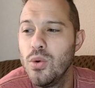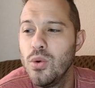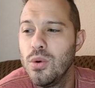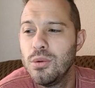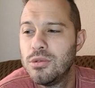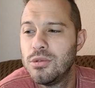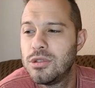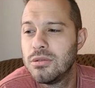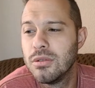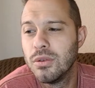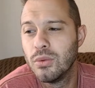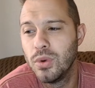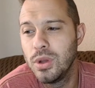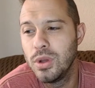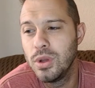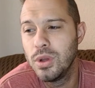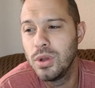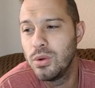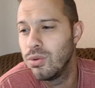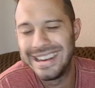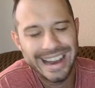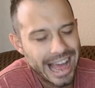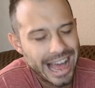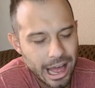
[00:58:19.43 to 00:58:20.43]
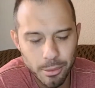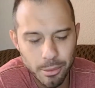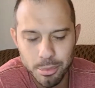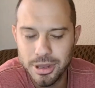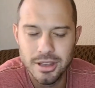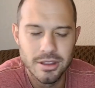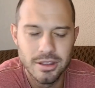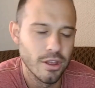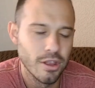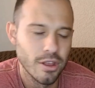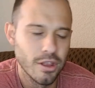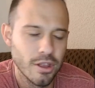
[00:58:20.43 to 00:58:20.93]
we would we would
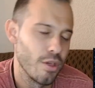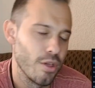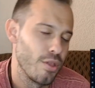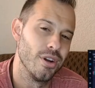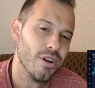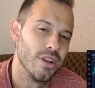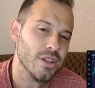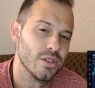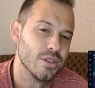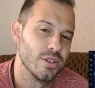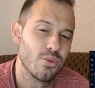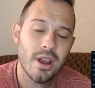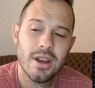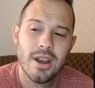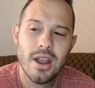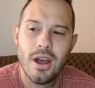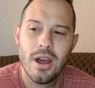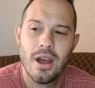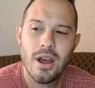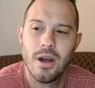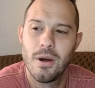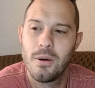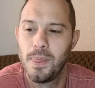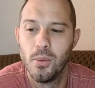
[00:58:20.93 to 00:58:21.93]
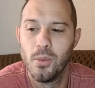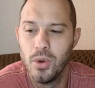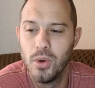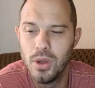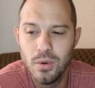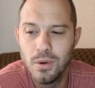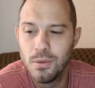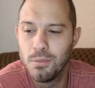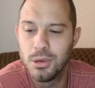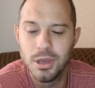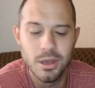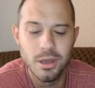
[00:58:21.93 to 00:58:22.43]
not be in the 30s right now.
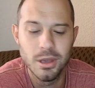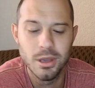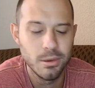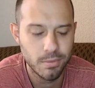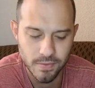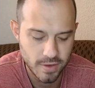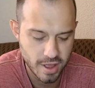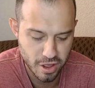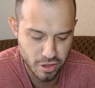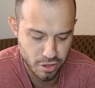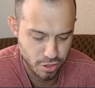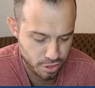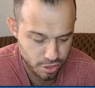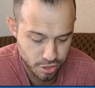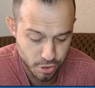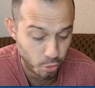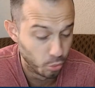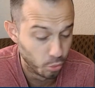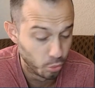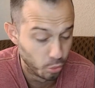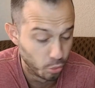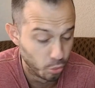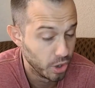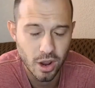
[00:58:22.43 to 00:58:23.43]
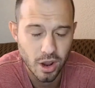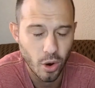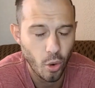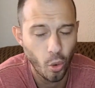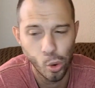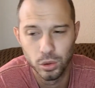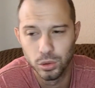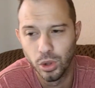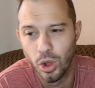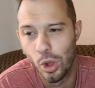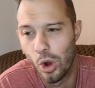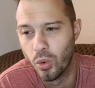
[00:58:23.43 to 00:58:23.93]
We would be at three
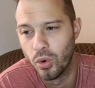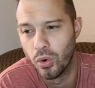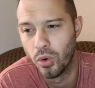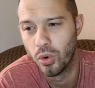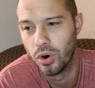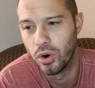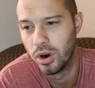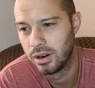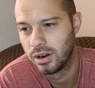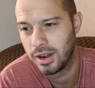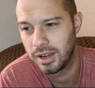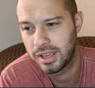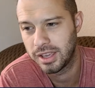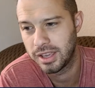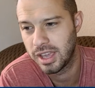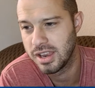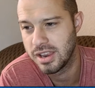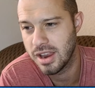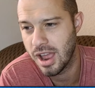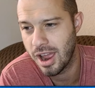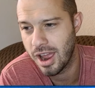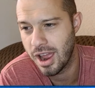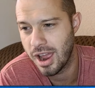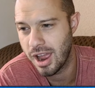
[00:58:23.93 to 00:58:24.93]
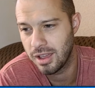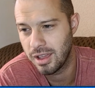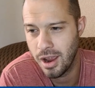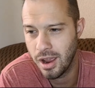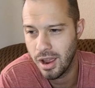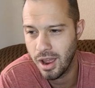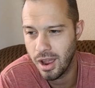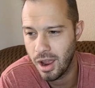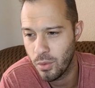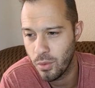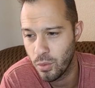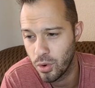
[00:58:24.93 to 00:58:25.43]
or lower I can I,
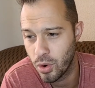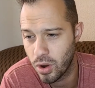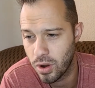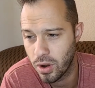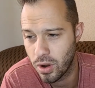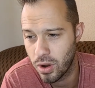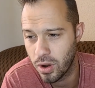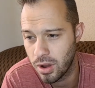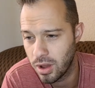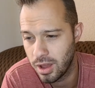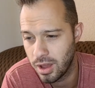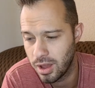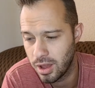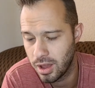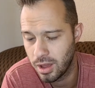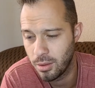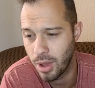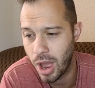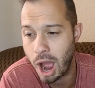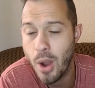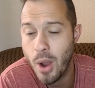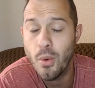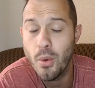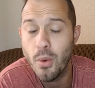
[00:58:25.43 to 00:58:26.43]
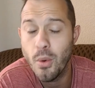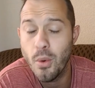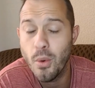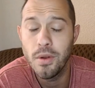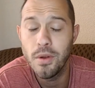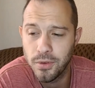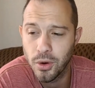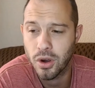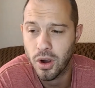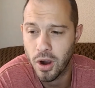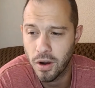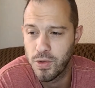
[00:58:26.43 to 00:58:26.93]
I, I would I
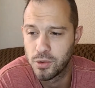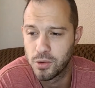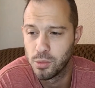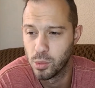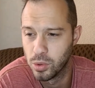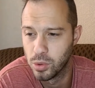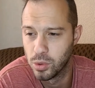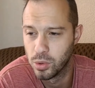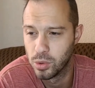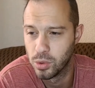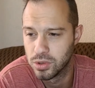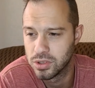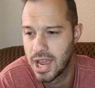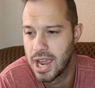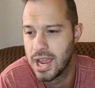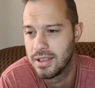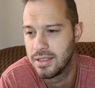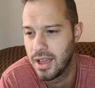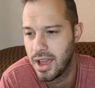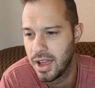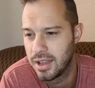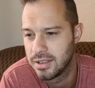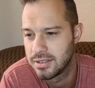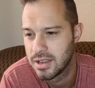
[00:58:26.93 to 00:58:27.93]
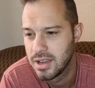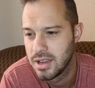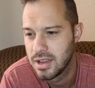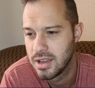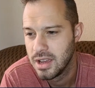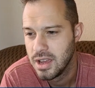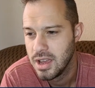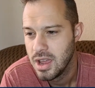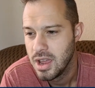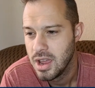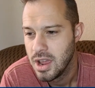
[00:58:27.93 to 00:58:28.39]
would feel comfortable saying that.